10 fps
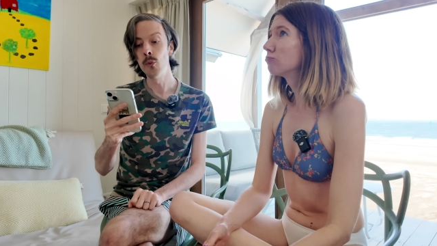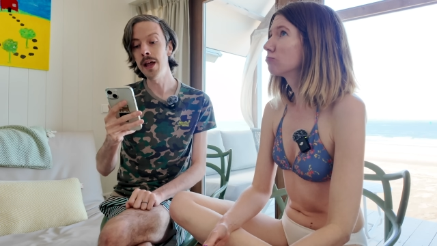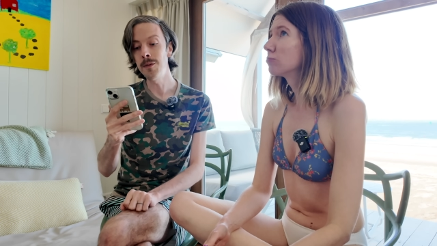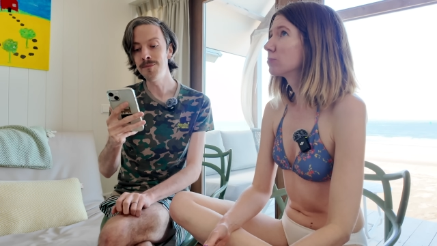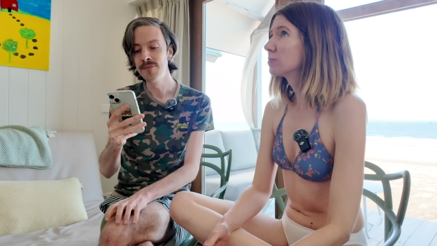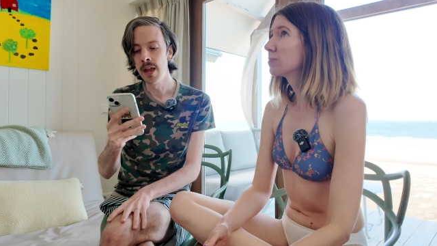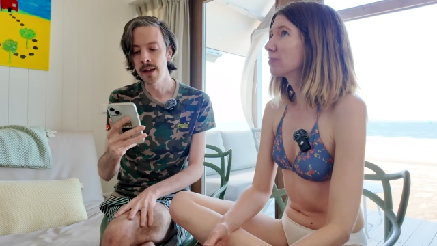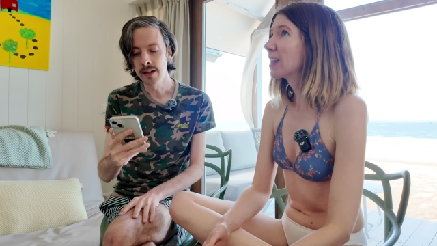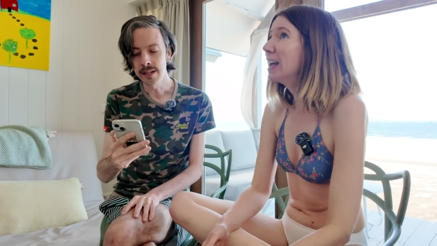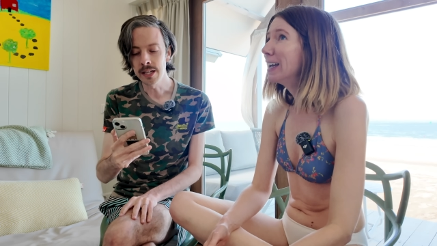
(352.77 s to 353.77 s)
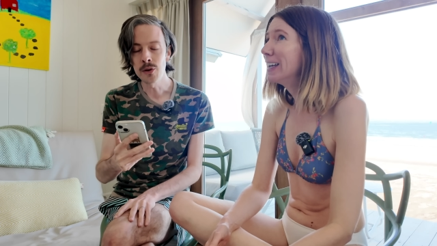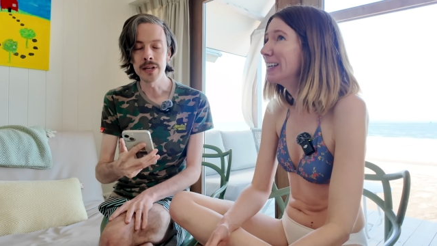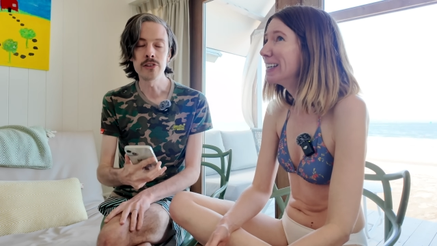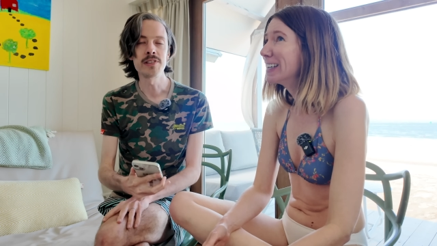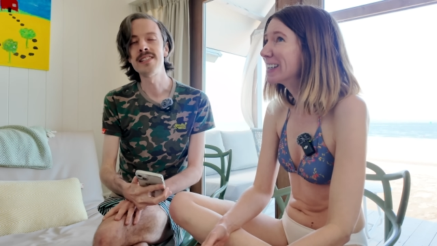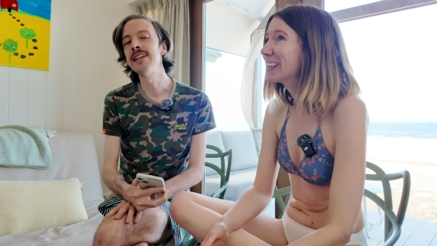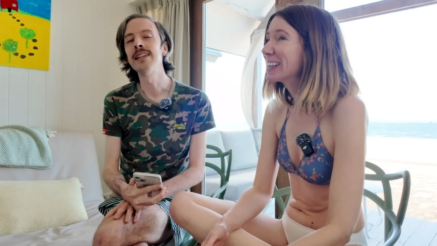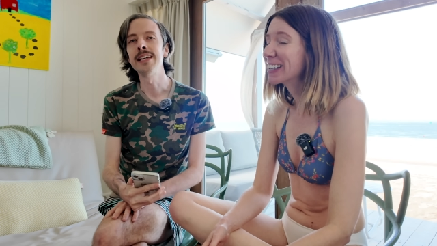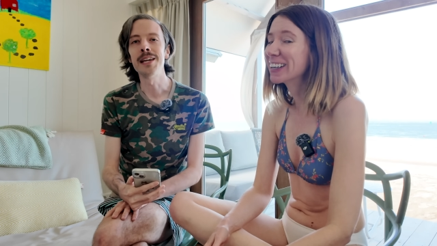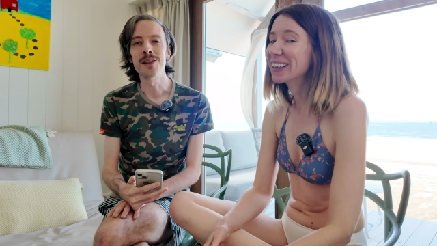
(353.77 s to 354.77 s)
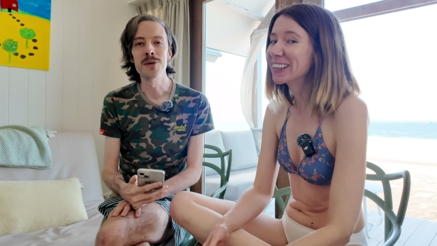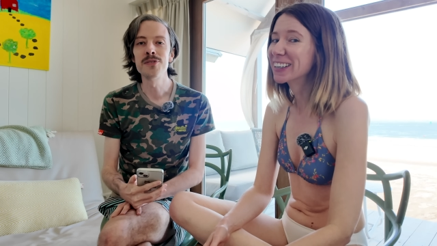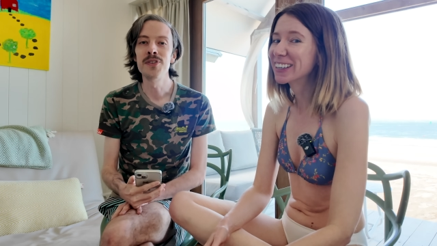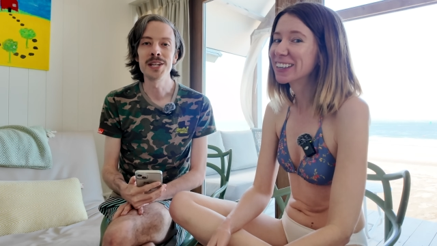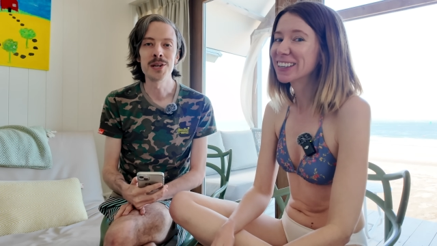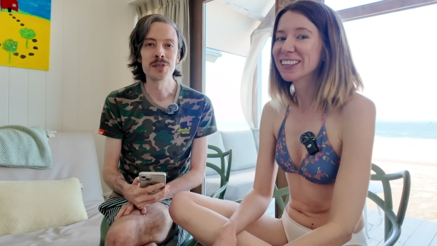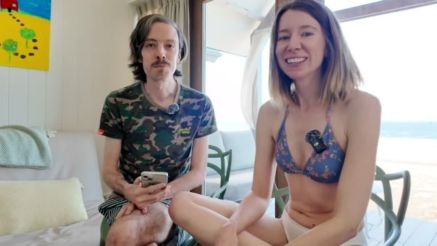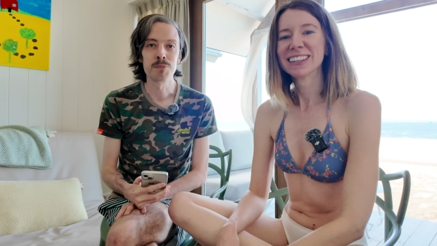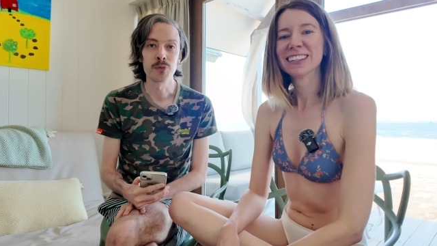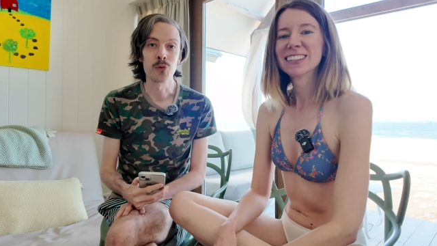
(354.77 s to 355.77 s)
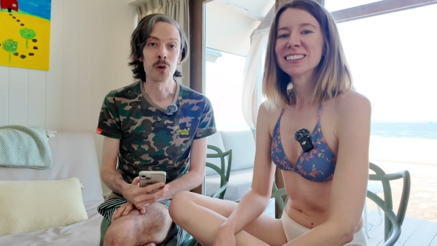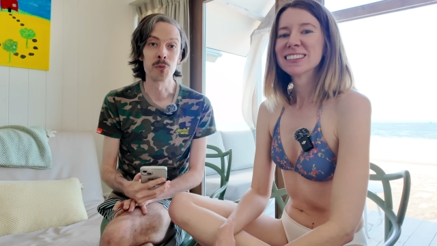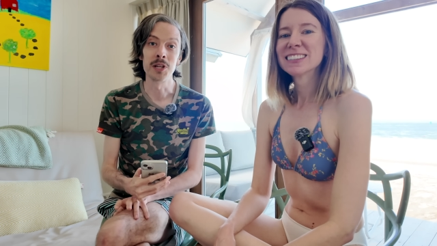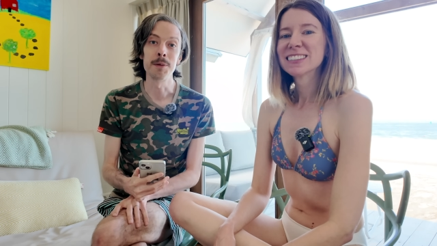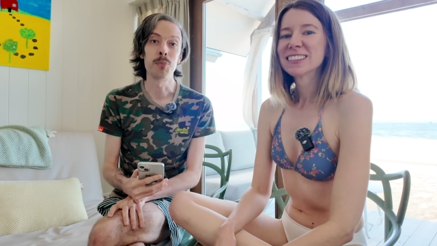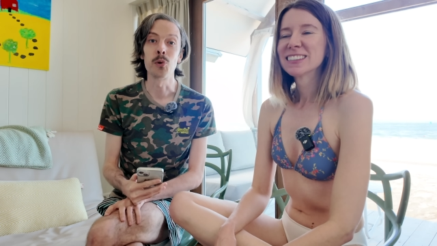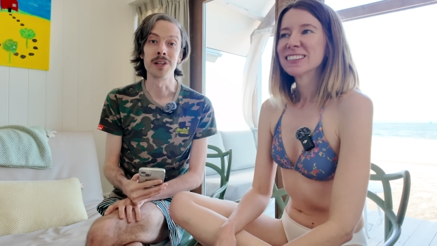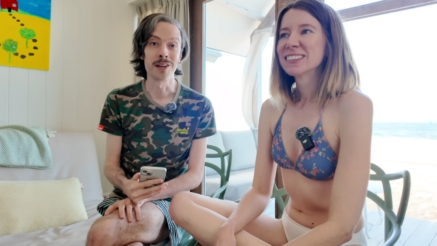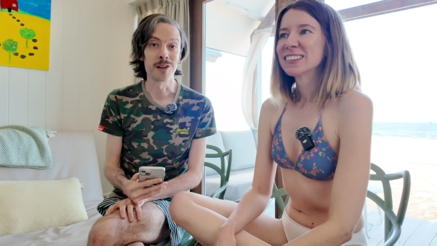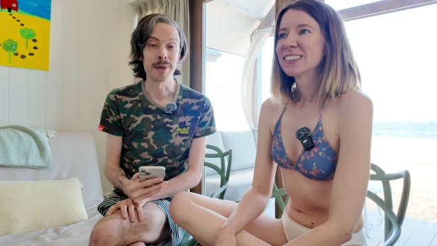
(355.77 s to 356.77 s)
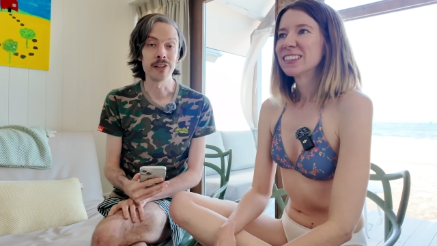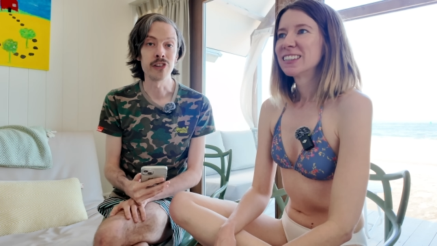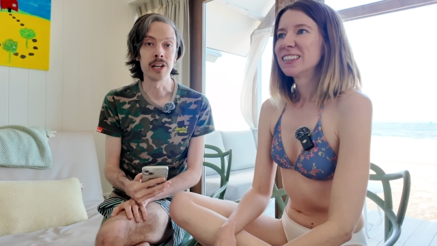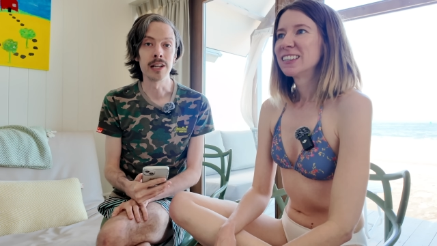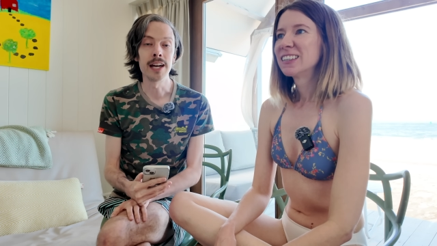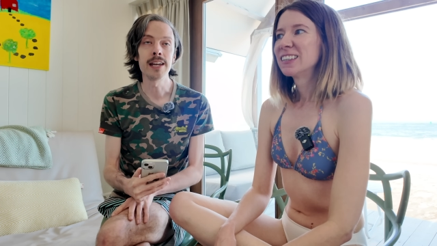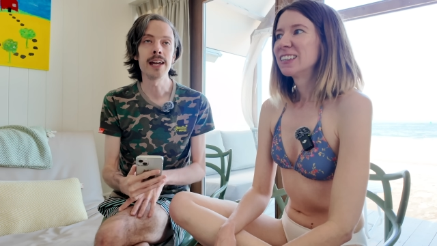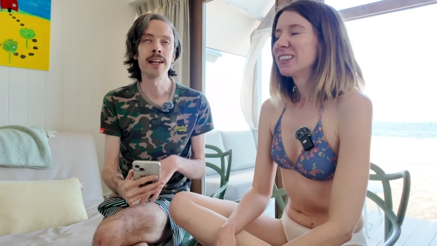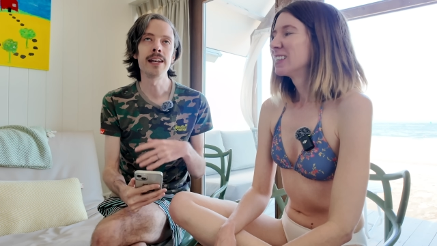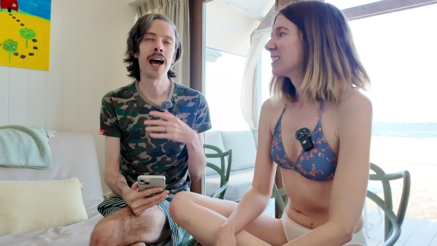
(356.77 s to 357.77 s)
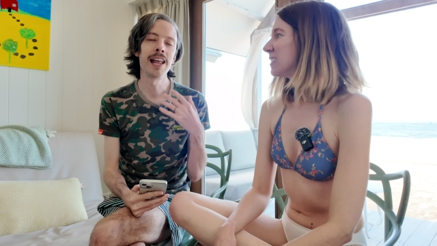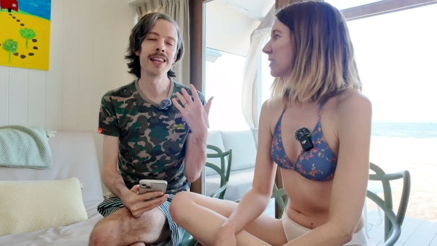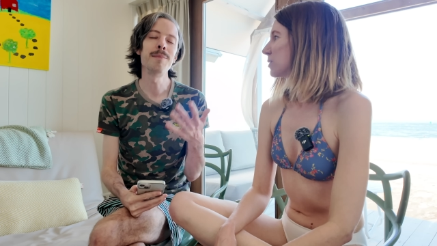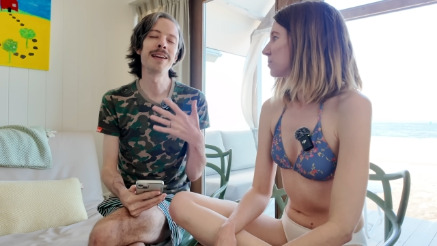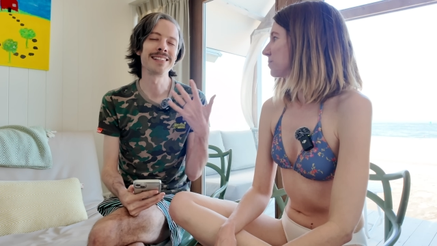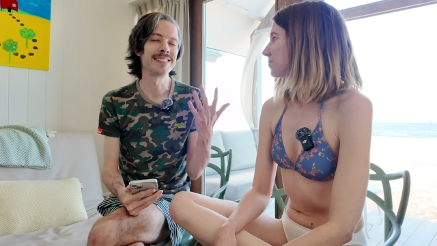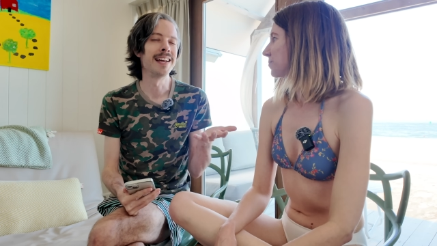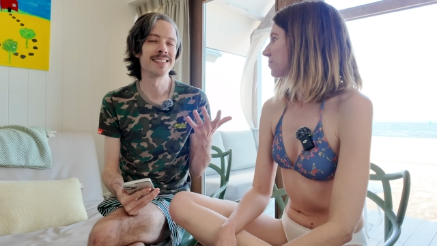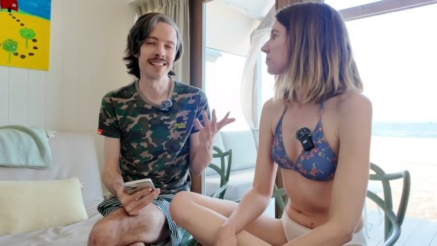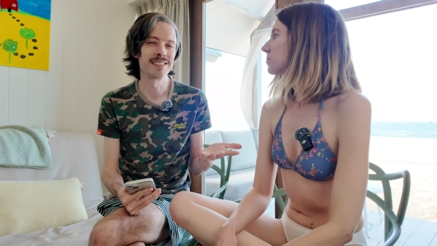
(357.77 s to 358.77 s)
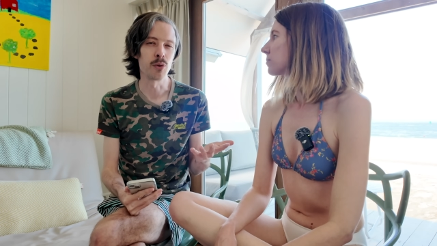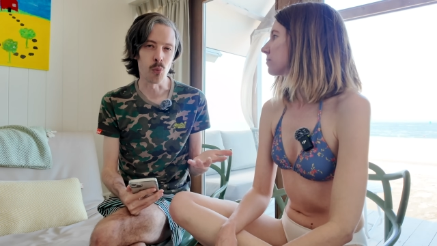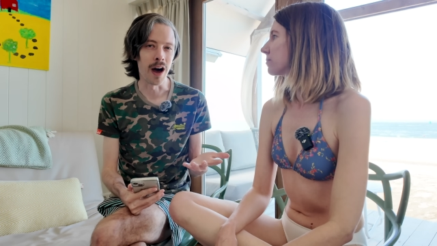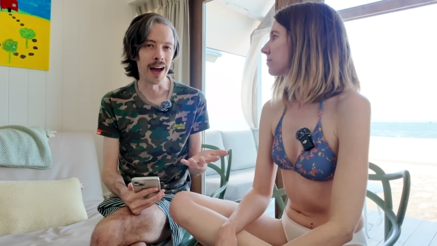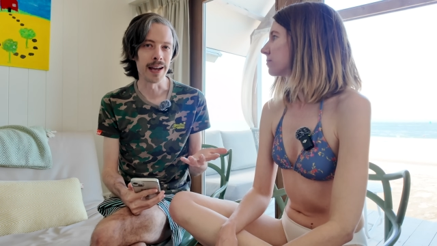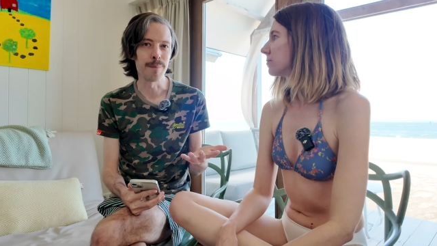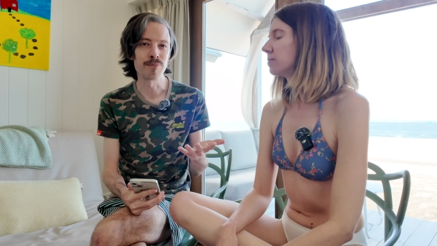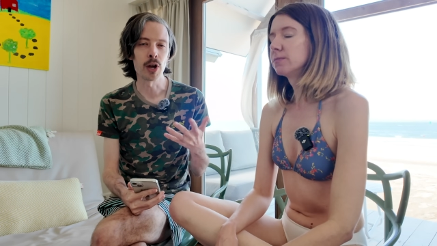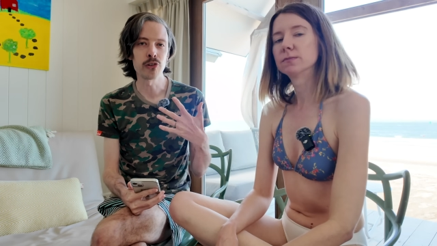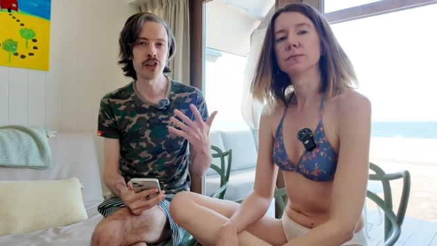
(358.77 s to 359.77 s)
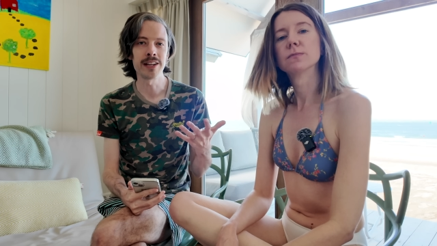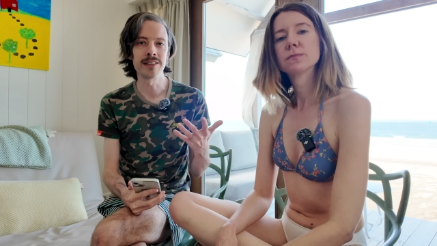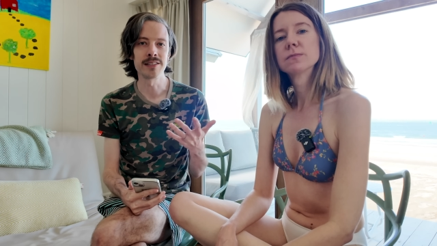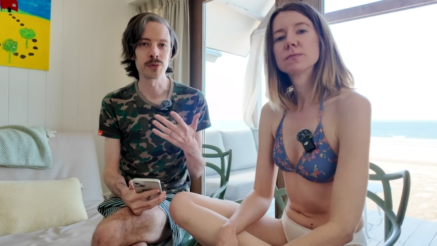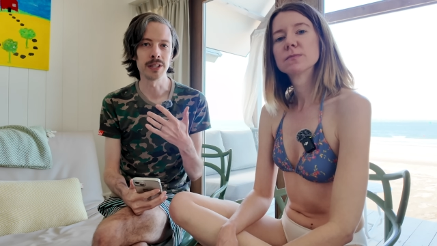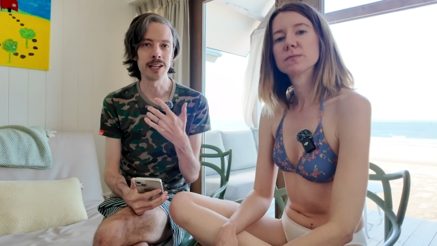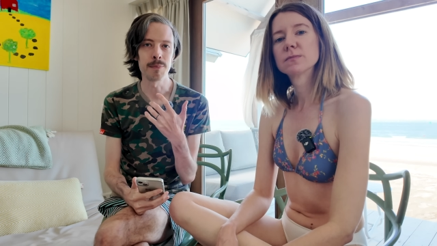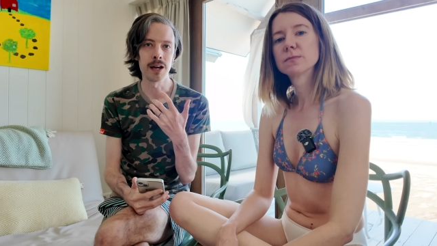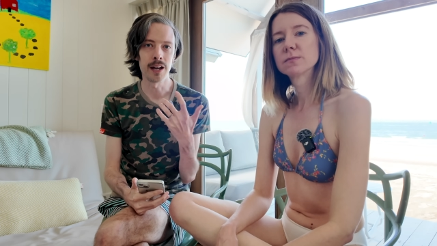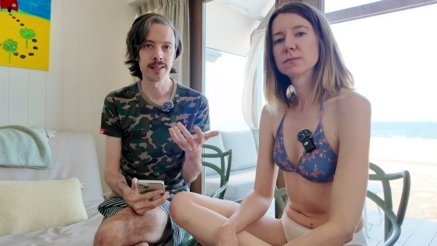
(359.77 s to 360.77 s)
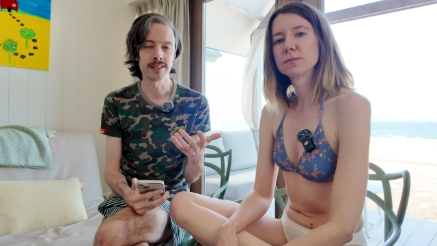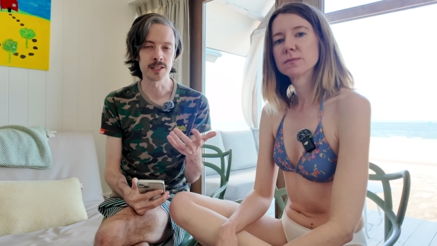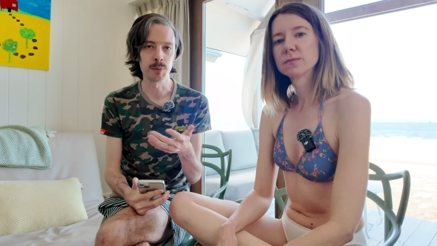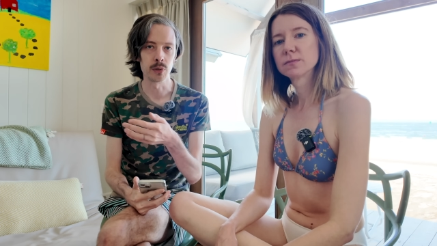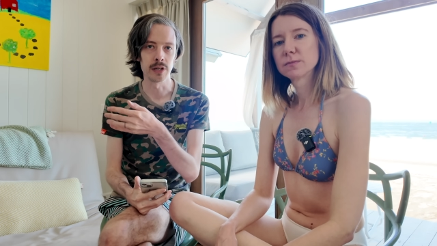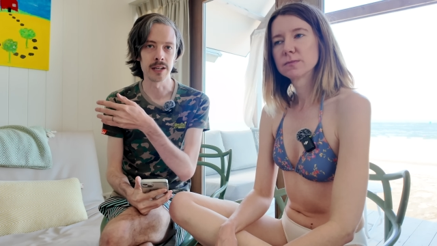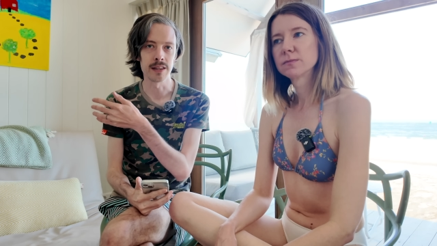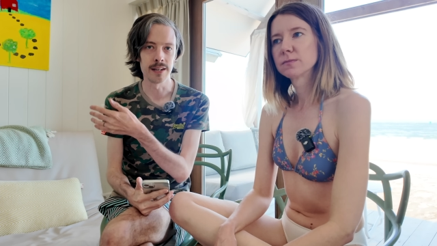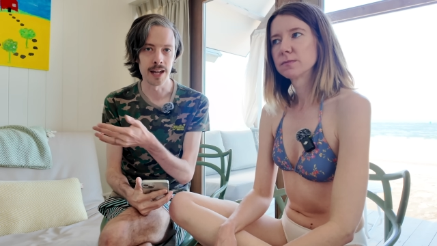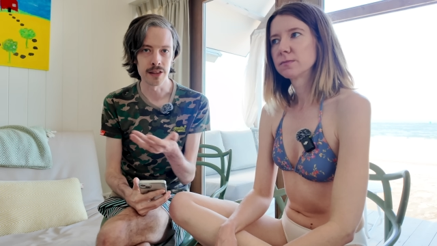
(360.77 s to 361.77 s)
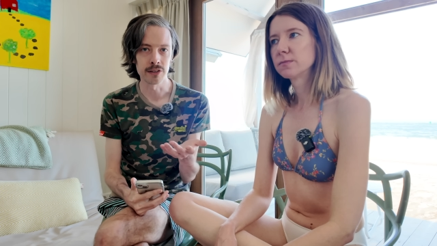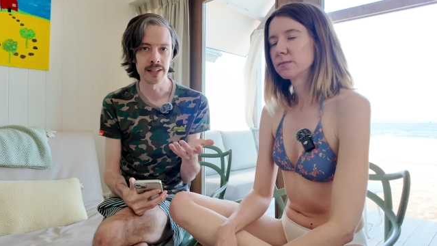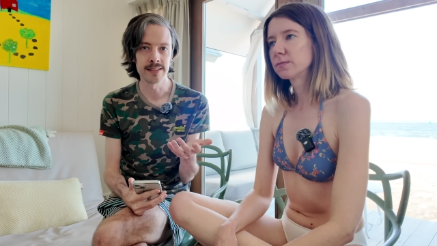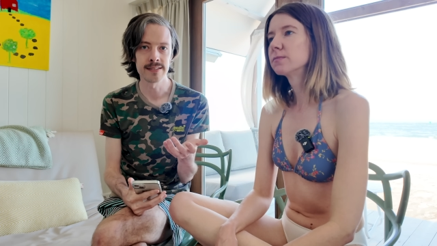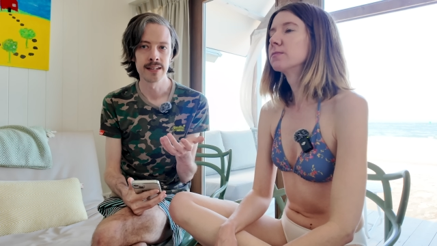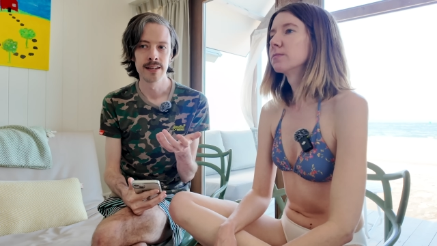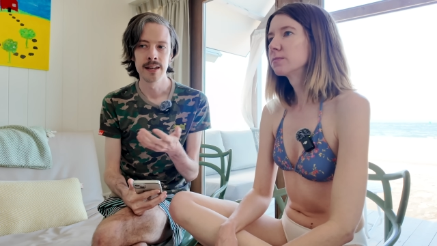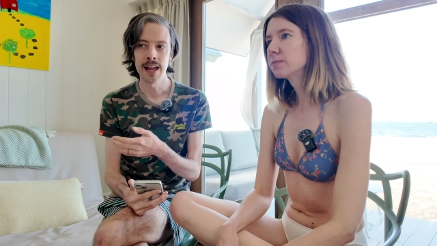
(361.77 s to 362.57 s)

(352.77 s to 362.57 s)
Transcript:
Speaker 1: Well, you know, interestingly, those videos perform really poorly on our main channel. I, and it makes sense as to why. Our channel is really about us exploring the Netherlands.